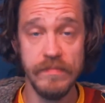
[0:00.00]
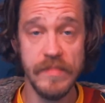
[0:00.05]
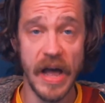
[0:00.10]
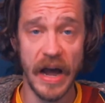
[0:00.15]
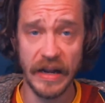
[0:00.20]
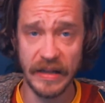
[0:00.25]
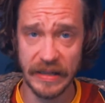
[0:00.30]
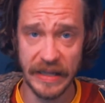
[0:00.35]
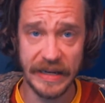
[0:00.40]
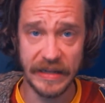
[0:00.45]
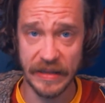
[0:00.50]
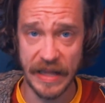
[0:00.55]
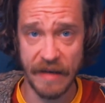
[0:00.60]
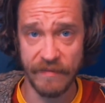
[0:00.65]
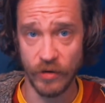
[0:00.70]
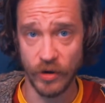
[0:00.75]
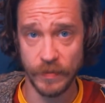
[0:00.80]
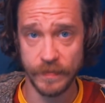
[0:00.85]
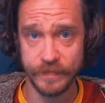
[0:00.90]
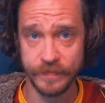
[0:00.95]
elite
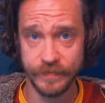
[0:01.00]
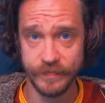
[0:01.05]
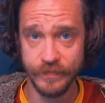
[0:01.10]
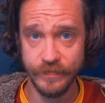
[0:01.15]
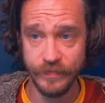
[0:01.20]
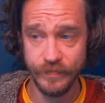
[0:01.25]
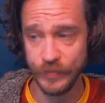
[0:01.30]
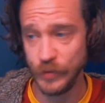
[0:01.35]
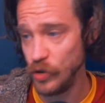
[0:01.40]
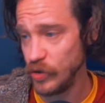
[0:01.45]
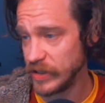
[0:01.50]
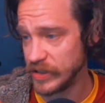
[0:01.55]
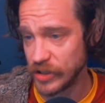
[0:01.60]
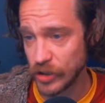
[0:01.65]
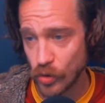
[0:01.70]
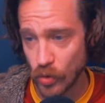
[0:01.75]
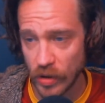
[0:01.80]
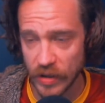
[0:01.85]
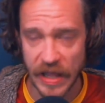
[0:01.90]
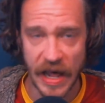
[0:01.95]
level. You can
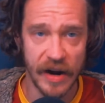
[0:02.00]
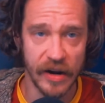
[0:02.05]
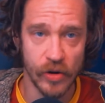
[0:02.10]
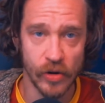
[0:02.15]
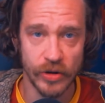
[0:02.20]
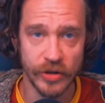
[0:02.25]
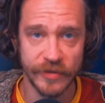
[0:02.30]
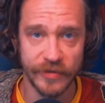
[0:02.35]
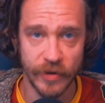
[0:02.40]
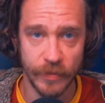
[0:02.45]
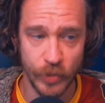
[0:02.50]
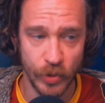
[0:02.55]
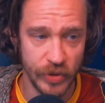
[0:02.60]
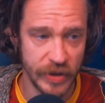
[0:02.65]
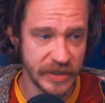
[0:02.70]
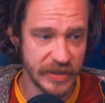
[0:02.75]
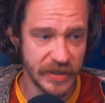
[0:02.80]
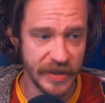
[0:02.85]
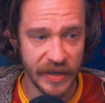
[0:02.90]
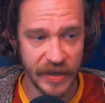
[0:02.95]
score a lot of goals for
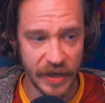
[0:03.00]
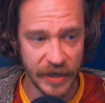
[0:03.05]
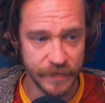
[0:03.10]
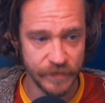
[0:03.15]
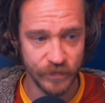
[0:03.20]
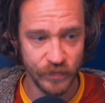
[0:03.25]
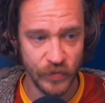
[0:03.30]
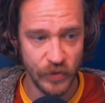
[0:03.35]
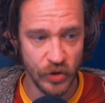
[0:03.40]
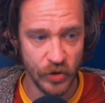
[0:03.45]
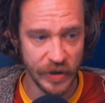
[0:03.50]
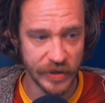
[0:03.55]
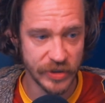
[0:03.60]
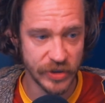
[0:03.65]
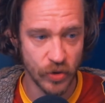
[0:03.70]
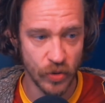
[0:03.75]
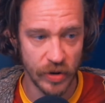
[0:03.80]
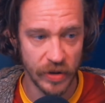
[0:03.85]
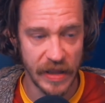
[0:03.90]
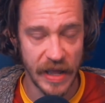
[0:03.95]
Bundesliga. You can
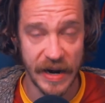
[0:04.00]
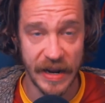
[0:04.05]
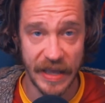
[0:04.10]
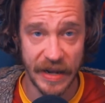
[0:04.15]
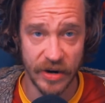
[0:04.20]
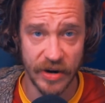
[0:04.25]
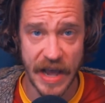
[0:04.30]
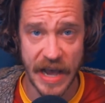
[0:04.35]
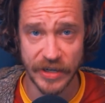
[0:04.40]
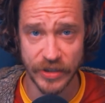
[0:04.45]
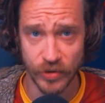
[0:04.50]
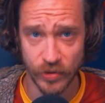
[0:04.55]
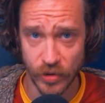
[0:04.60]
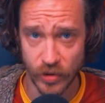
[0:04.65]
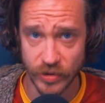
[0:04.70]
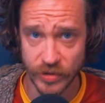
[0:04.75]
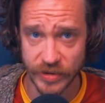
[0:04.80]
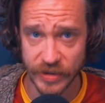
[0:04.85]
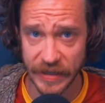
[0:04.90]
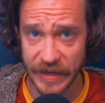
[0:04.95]
score a lot of international
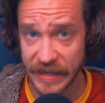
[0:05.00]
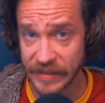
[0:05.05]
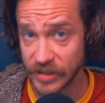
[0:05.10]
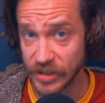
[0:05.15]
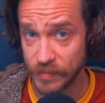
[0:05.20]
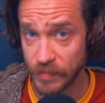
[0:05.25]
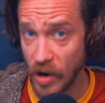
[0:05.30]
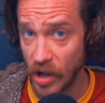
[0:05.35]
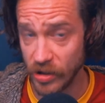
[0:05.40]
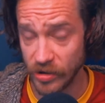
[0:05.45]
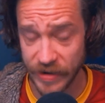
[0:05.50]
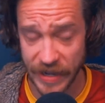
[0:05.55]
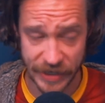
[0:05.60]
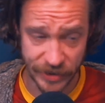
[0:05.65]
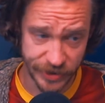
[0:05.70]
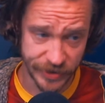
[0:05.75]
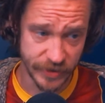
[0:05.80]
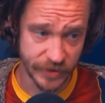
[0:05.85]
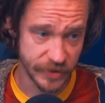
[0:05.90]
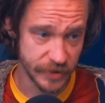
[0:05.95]
goals against smaller
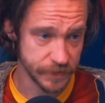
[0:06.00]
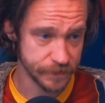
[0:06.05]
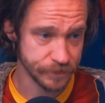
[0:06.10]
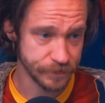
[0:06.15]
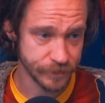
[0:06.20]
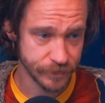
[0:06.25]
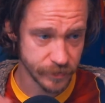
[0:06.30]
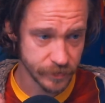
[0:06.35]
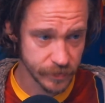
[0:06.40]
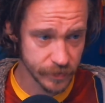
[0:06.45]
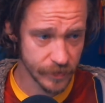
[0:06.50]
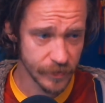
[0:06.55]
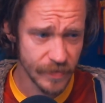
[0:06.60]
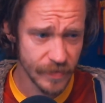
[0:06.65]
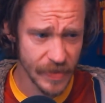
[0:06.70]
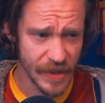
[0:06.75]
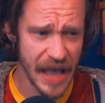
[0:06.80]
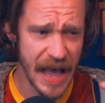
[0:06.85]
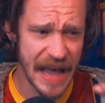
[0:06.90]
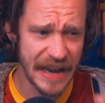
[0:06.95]
nations.
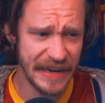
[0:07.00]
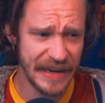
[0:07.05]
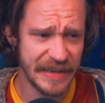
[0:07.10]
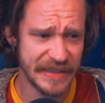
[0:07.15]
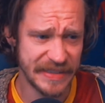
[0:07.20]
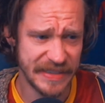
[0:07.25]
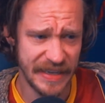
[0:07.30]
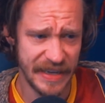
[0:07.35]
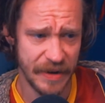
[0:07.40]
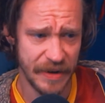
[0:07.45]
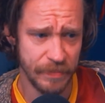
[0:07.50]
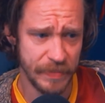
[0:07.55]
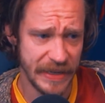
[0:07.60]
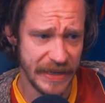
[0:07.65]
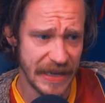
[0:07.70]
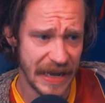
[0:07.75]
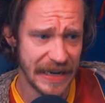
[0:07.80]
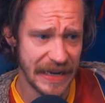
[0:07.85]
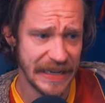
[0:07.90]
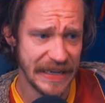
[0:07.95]
I need to see it
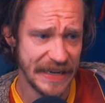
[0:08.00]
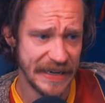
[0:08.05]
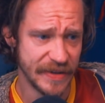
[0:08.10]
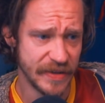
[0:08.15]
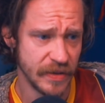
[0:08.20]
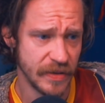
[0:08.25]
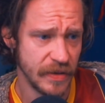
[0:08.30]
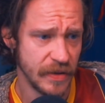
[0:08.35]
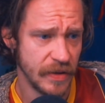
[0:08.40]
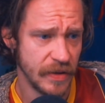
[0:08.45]
be elite.